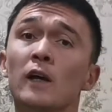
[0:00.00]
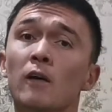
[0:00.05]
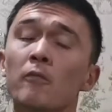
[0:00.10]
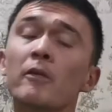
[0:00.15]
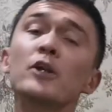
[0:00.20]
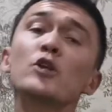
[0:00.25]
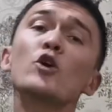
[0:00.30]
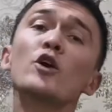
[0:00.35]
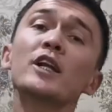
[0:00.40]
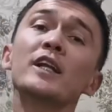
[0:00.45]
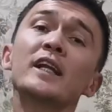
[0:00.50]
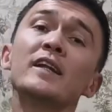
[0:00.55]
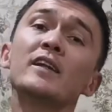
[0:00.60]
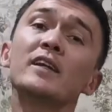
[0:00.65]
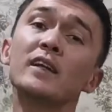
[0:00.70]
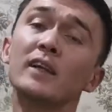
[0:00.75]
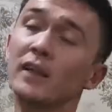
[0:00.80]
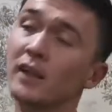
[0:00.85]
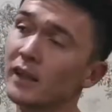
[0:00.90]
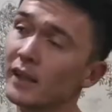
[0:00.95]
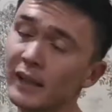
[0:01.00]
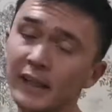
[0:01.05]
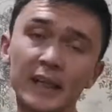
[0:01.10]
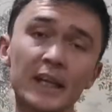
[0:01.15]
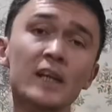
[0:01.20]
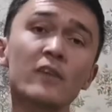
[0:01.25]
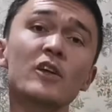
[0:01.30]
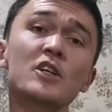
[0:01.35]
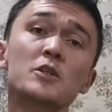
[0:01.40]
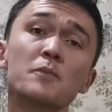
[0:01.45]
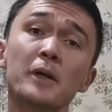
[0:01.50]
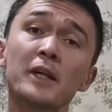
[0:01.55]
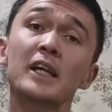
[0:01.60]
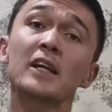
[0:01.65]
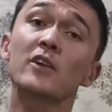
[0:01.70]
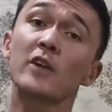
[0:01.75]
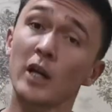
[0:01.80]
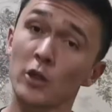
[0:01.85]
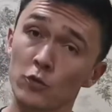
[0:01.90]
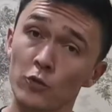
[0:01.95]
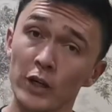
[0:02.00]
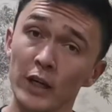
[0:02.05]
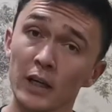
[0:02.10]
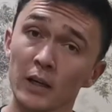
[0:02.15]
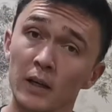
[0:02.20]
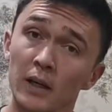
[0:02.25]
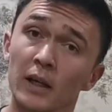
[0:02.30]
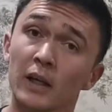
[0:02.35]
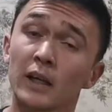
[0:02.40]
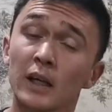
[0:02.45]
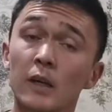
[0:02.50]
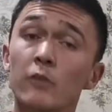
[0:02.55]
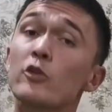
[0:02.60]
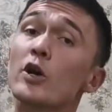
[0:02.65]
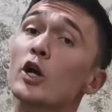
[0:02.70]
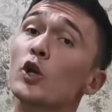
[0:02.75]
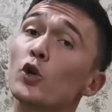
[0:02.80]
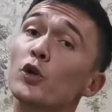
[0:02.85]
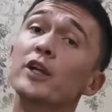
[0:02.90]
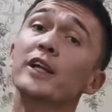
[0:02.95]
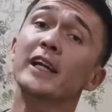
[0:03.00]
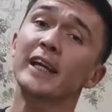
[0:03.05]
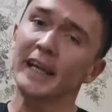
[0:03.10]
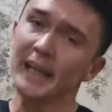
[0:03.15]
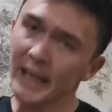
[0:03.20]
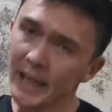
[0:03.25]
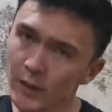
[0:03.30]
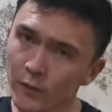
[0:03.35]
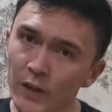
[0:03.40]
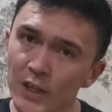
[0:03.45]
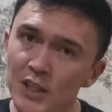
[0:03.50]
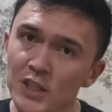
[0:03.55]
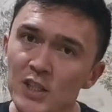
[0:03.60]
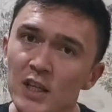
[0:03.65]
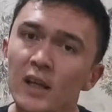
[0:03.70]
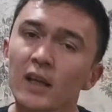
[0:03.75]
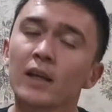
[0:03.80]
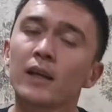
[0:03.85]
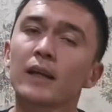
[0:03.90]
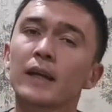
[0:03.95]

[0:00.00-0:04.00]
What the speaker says: when you're in an English-speaking country, if you're learning English,